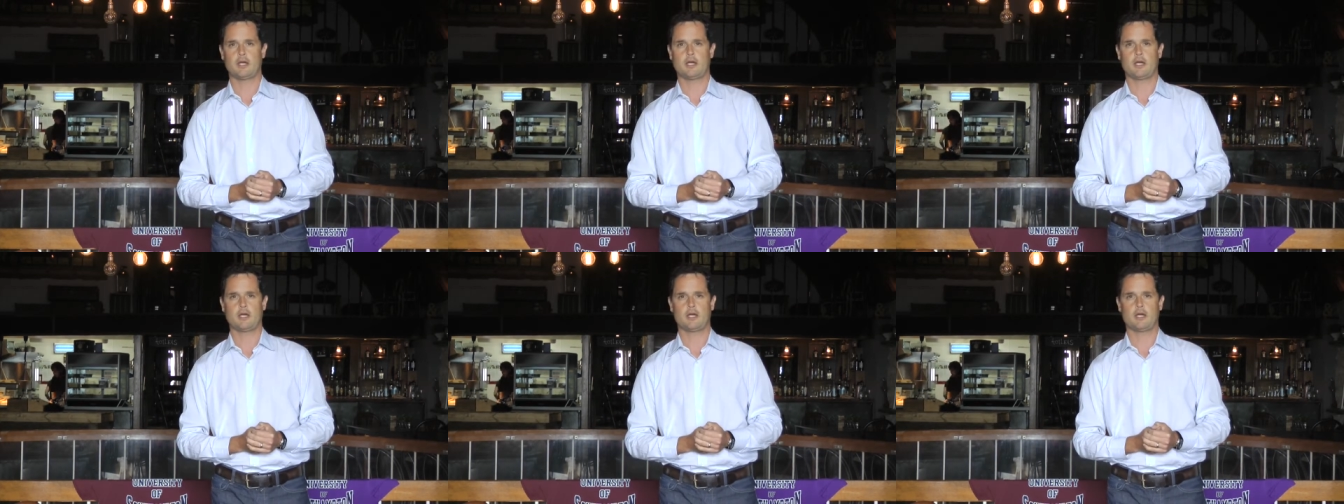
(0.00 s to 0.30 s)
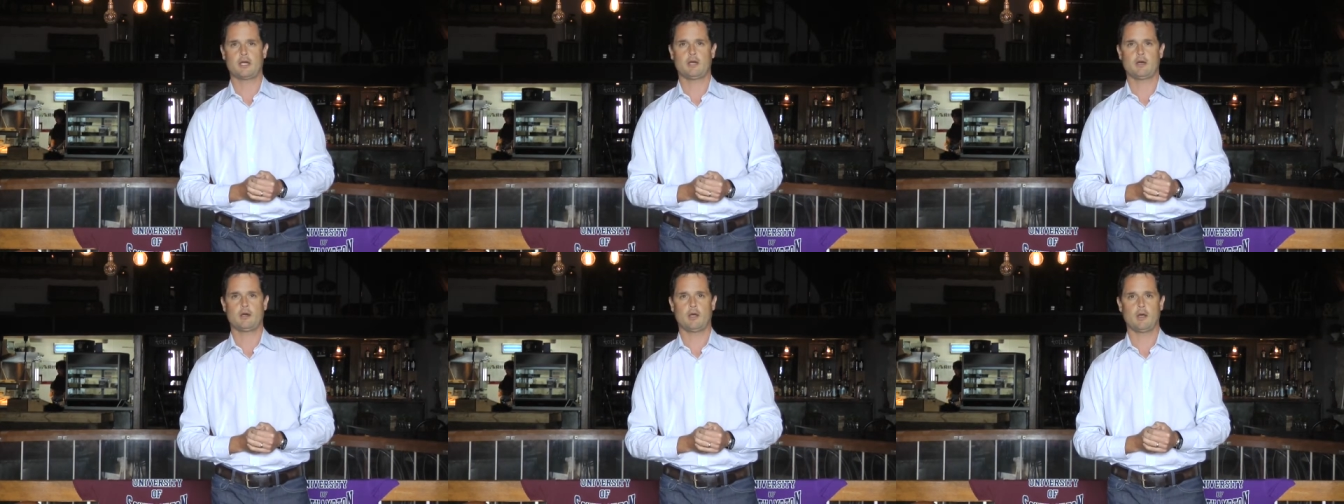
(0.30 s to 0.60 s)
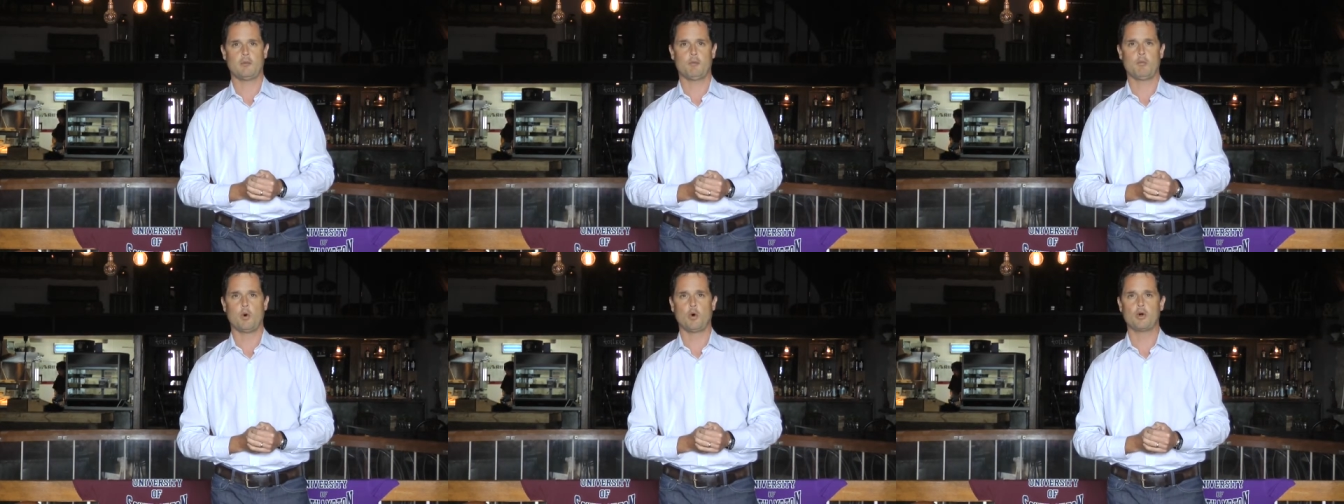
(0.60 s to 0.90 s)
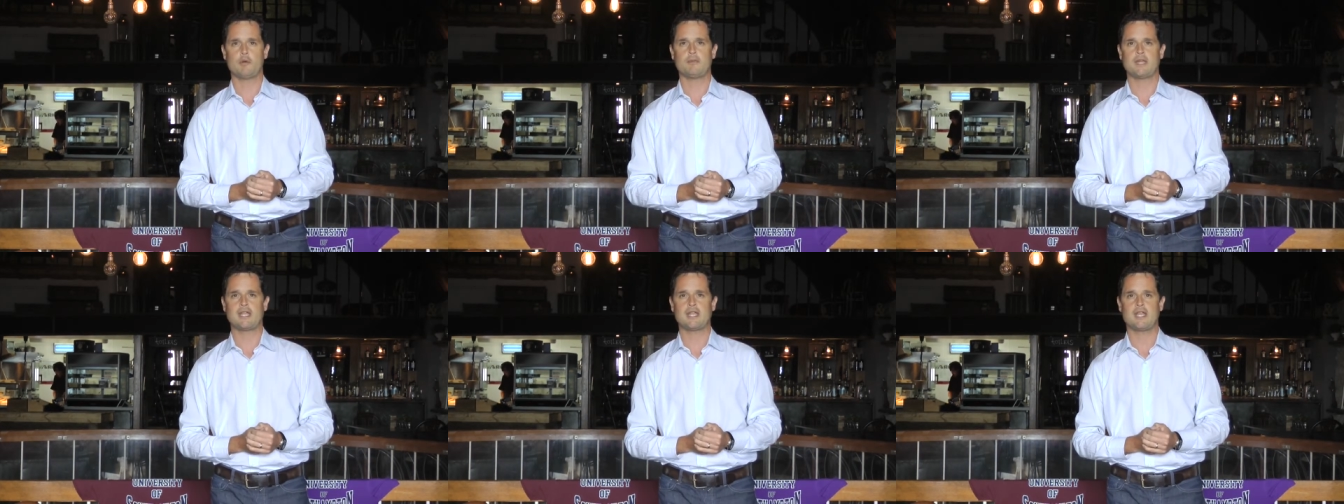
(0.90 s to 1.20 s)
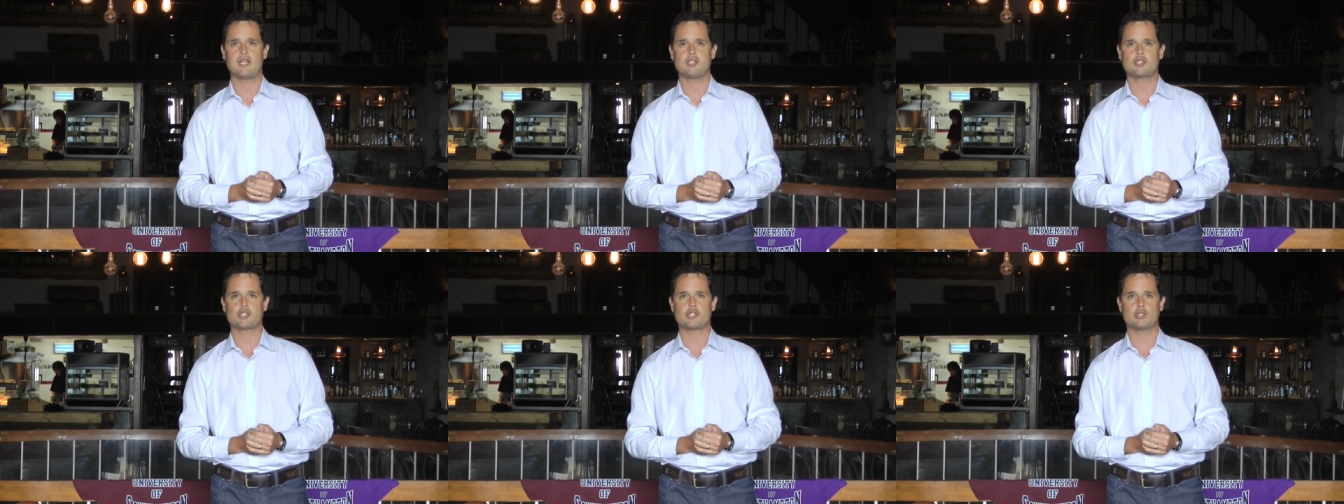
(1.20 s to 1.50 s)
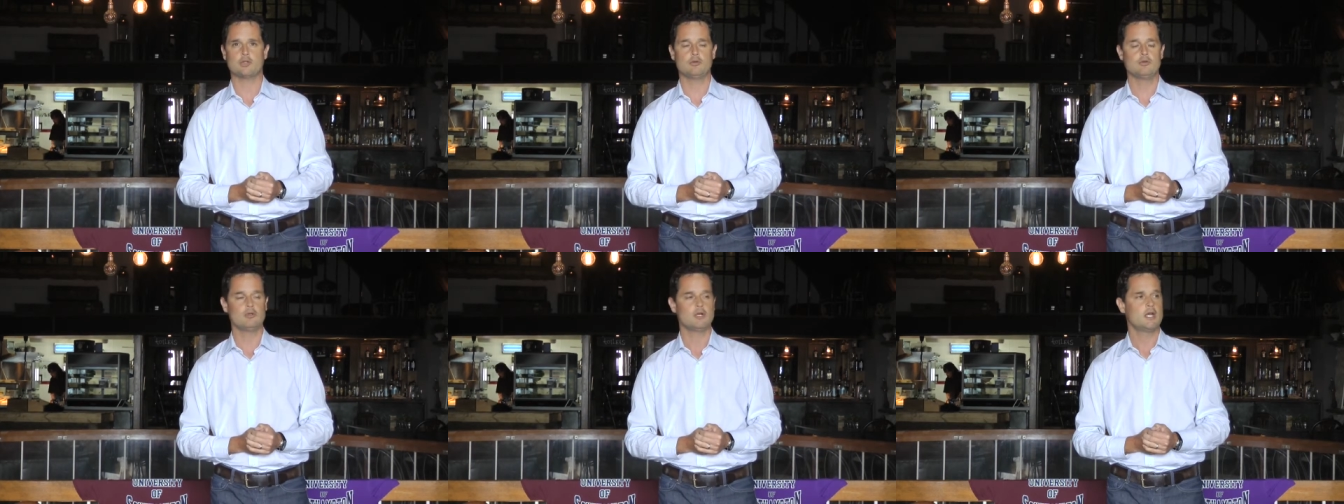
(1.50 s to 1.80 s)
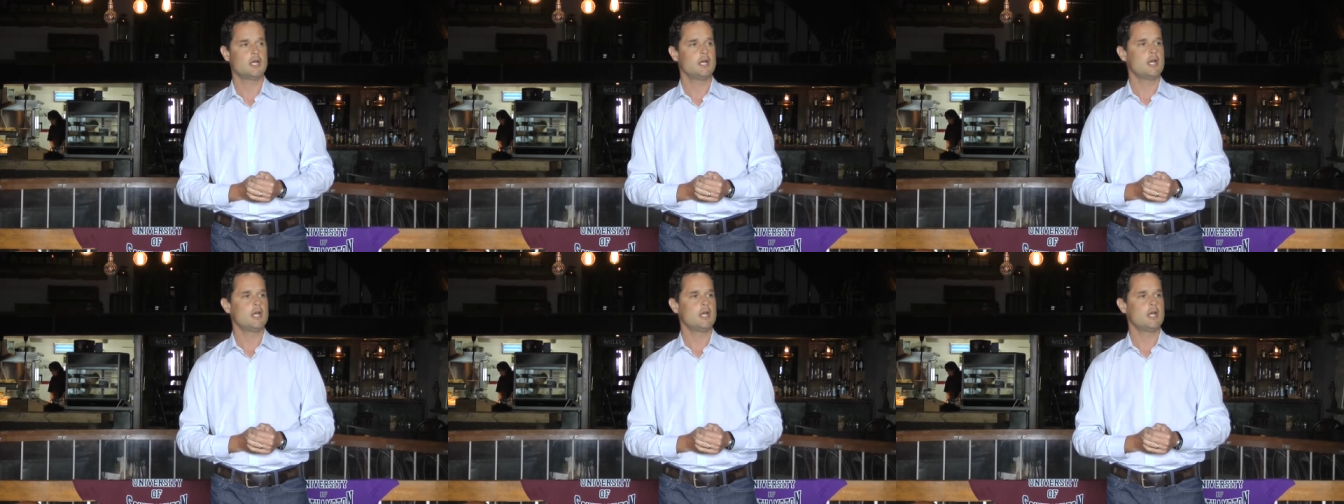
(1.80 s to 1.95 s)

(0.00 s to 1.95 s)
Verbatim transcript: uh, warming issue.